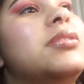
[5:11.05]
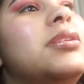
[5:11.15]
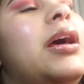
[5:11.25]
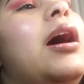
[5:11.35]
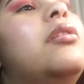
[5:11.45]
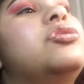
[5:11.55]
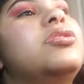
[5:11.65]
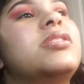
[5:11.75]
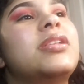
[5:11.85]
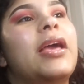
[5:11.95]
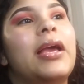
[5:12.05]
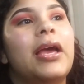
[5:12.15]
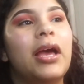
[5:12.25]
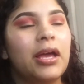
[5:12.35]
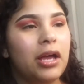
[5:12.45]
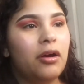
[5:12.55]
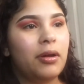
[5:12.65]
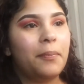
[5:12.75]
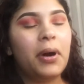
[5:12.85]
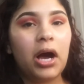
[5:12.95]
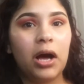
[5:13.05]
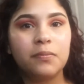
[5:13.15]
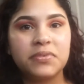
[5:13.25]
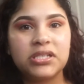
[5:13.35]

and how just like how it pops.